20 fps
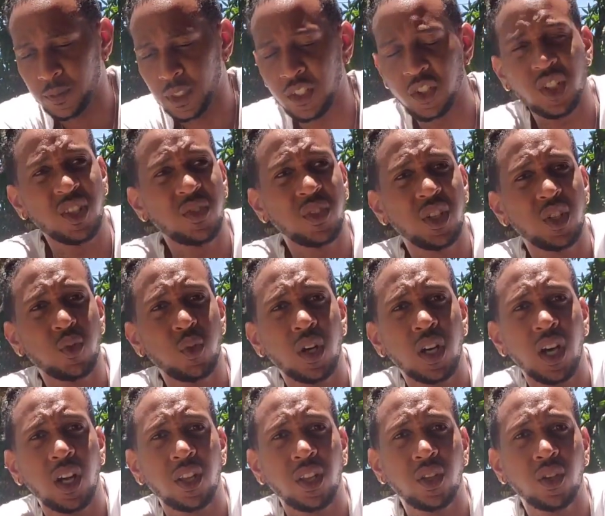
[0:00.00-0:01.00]
Just finished
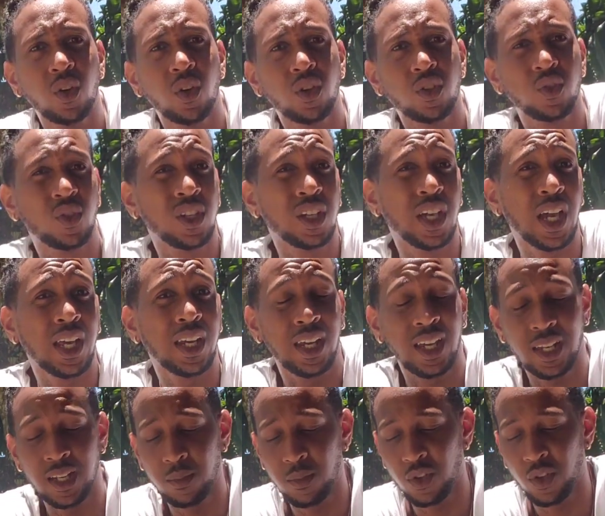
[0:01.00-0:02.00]
work out the dogs, you can kind of
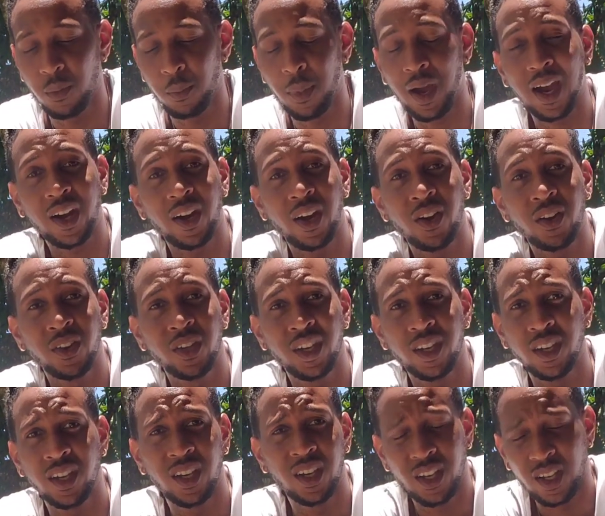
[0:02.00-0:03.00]
hear them in your background there.
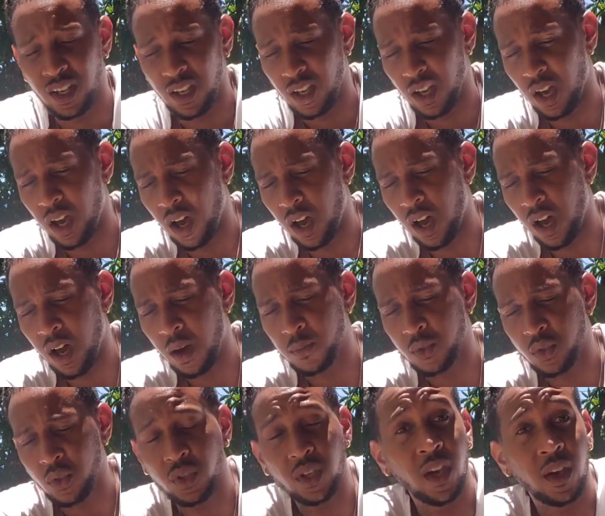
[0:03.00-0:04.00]

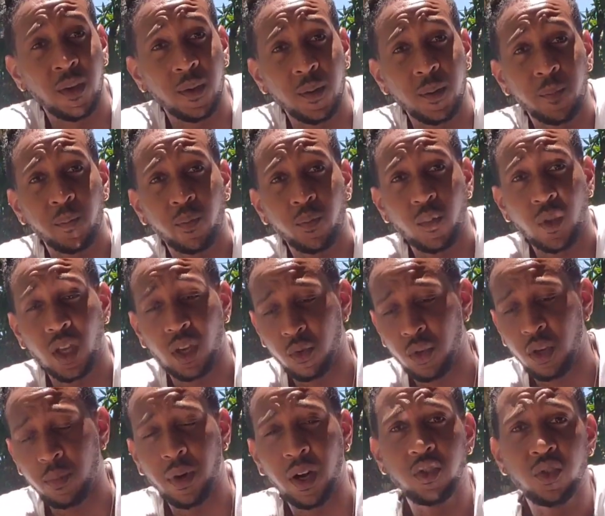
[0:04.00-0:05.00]
So yeah,
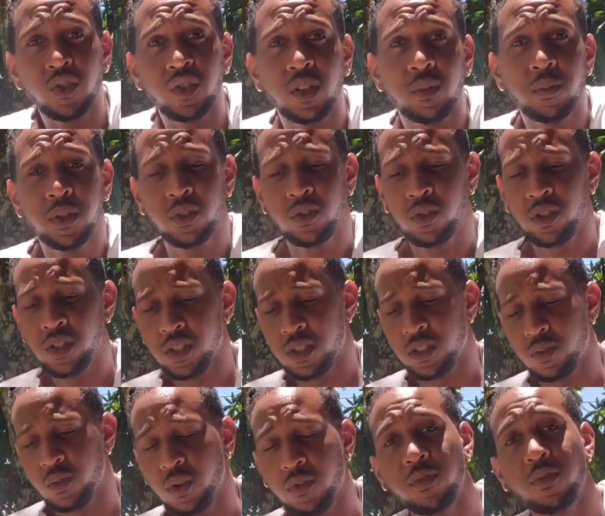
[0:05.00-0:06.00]
we're about to jump into
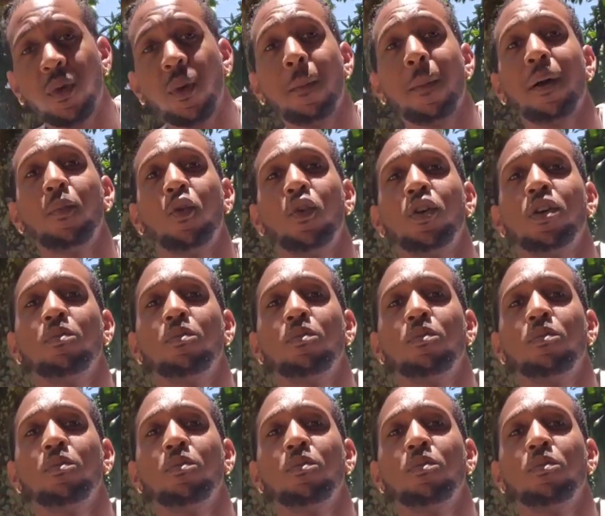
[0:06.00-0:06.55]
this with my boy